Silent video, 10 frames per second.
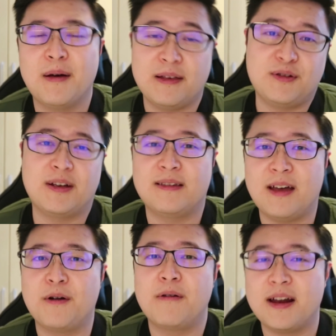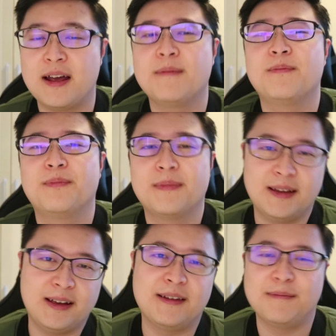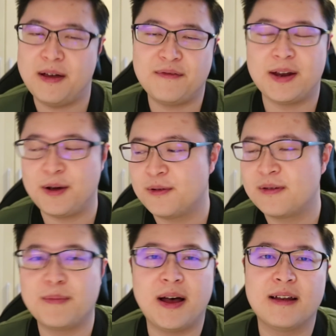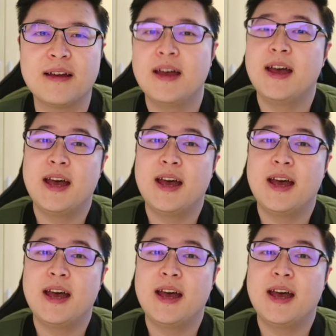as you can tell already in my videos, but